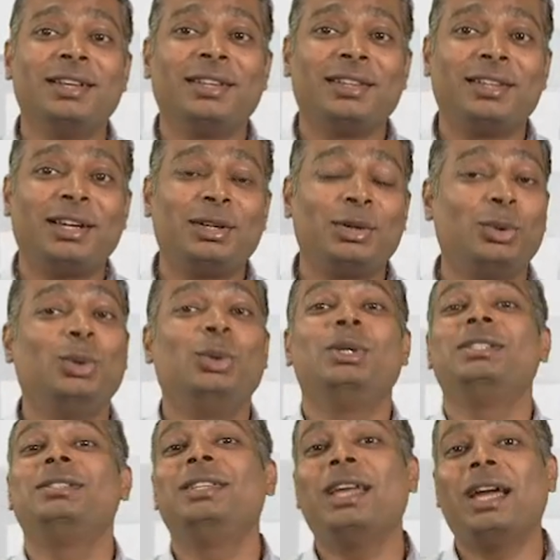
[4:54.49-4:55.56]
that who
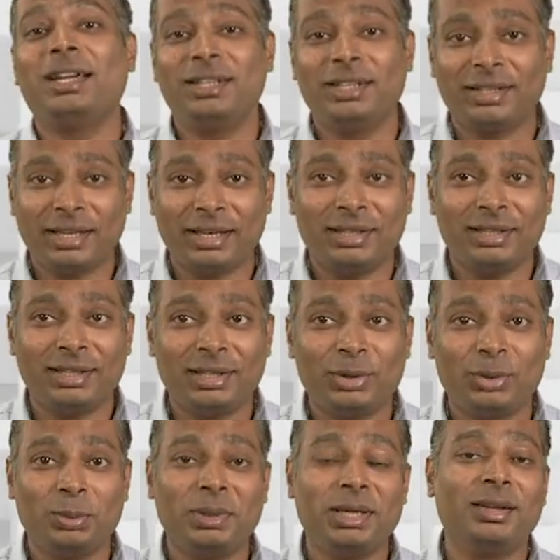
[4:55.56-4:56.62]
is the ideal candidate
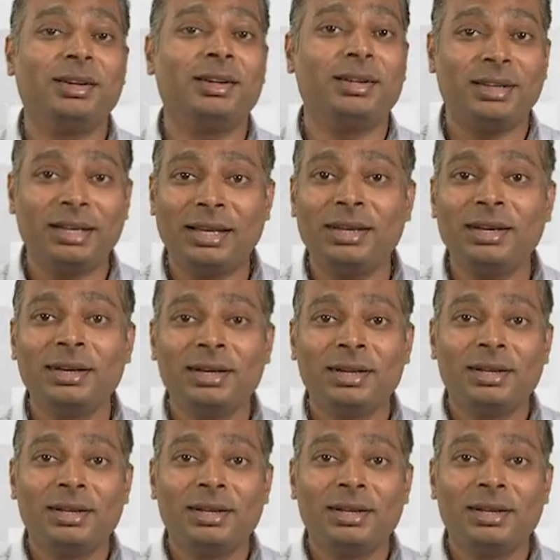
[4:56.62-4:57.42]
to be a retail